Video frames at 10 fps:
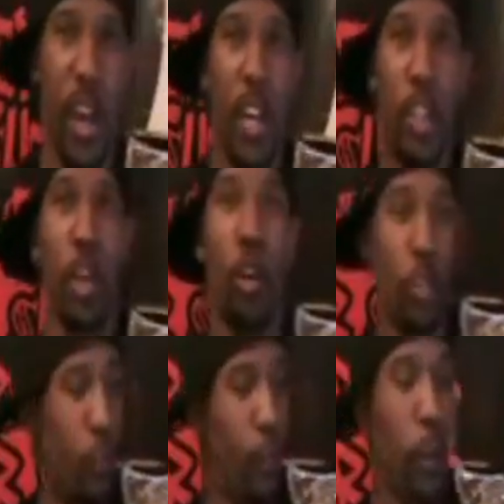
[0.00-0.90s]
So
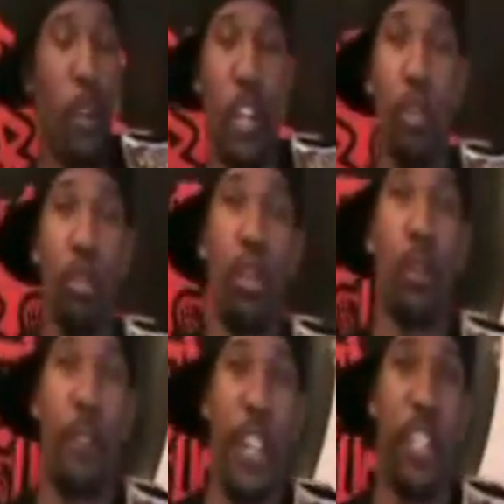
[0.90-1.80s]
for them to use those
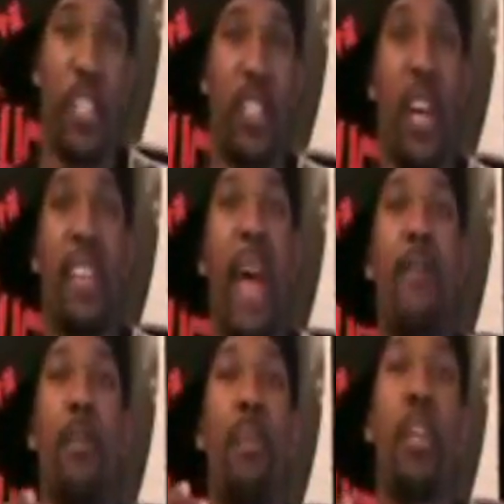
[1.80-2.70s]
features, that
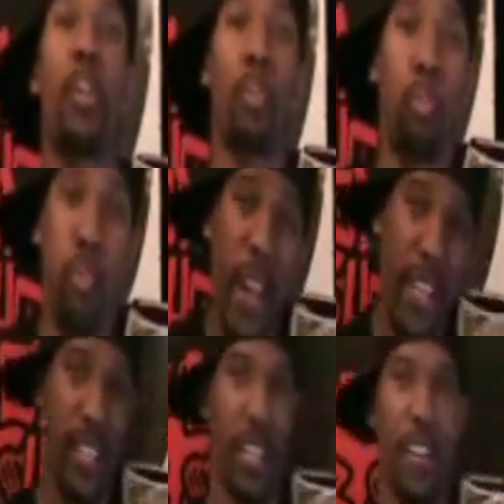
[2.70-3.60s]
would be
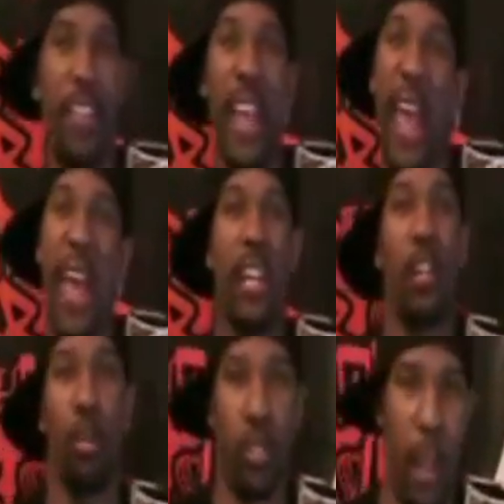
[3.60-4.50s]
crazy if they added
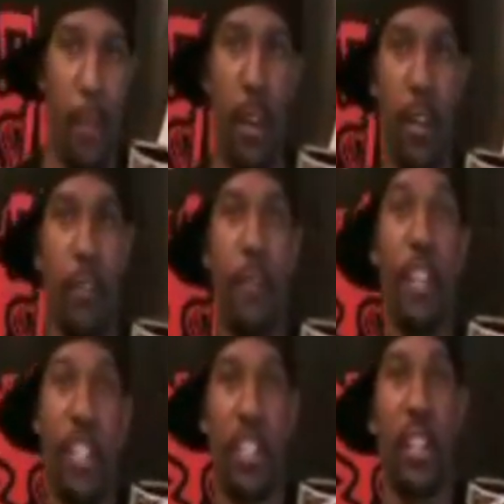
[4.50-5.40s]
those type of
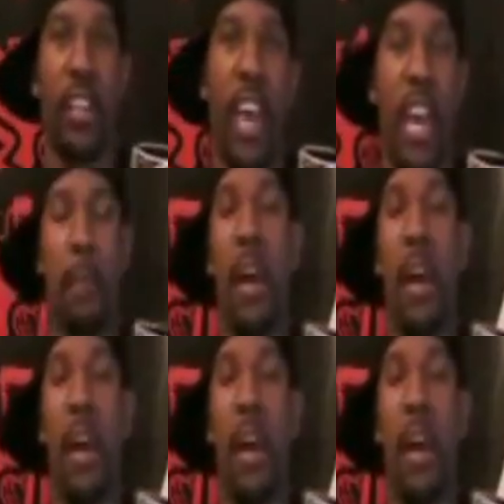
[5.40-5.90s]
features to the game.